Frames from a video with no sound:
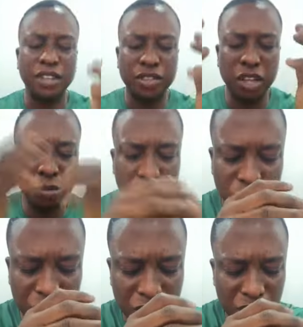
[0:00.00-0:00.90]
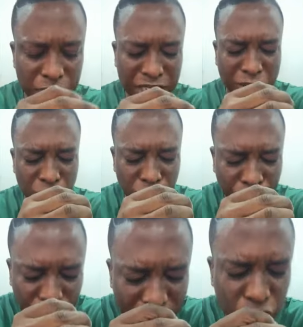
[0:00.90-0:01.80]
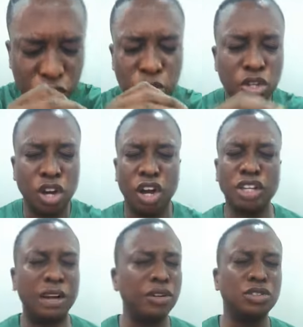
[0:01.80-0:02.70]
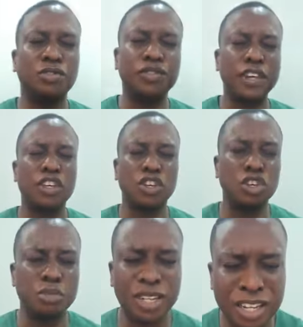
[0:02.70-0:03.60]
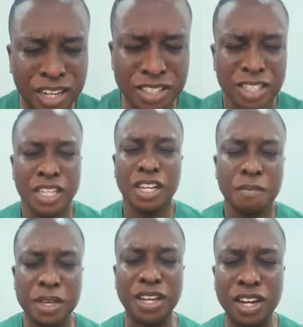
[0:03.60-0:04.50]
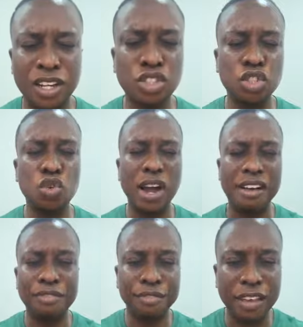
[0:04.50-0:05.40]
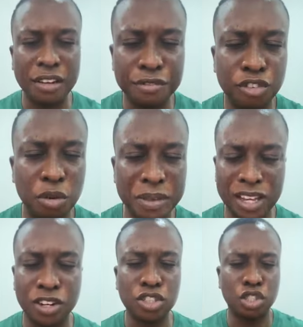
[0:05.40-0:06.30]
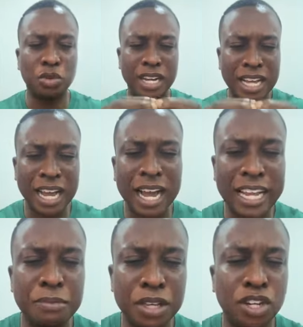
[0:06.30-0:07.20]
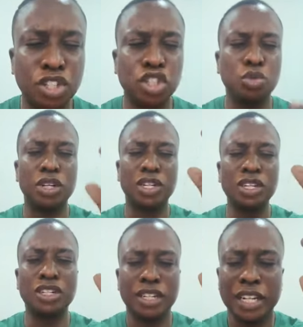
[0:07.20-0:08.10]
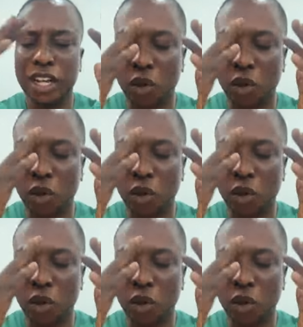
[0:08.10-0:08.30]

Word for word: the name of Jesus, I want to thank you, O God. I want to thank you because, because you are faithful, because you are kind, because you are good.